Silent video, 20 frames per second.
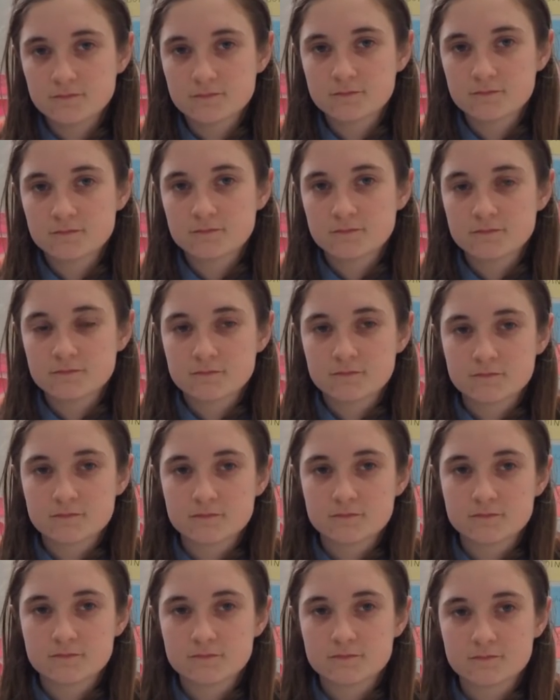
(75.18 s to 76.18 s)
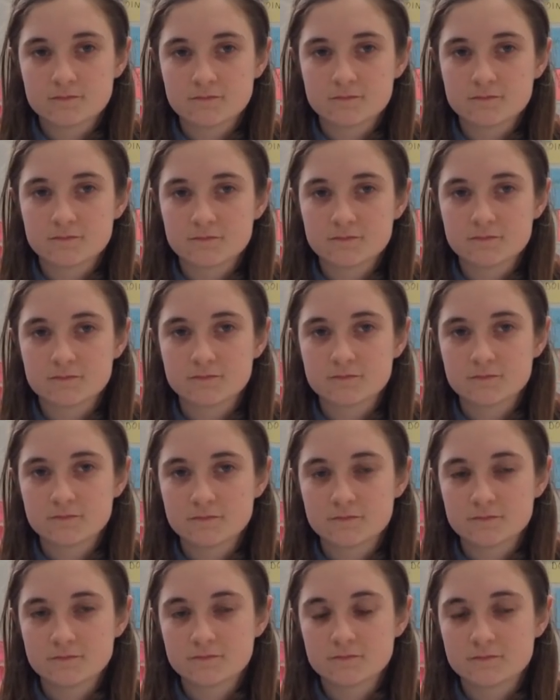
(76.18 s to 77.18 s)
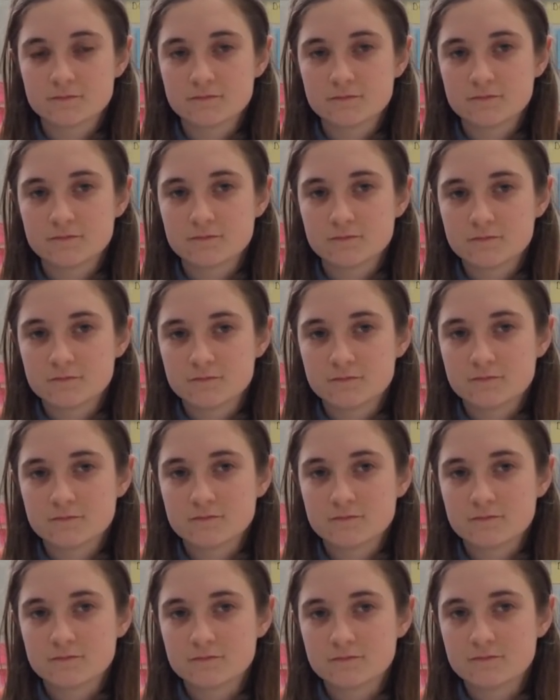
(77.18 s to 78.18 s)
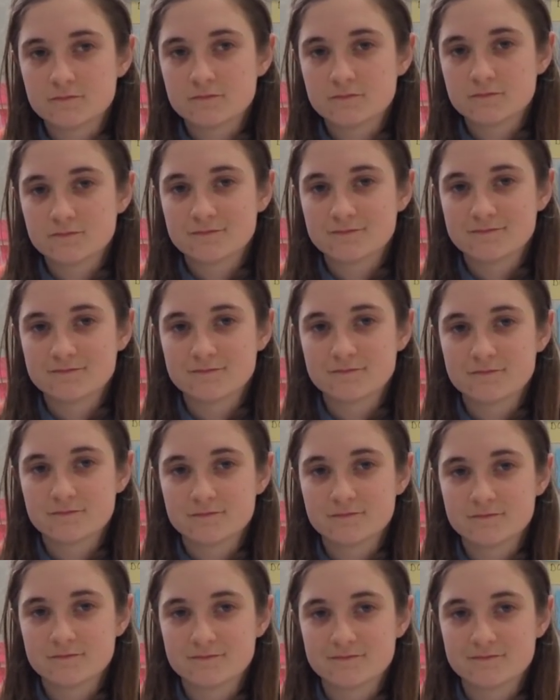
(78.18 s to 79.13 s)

This person isn't speaking.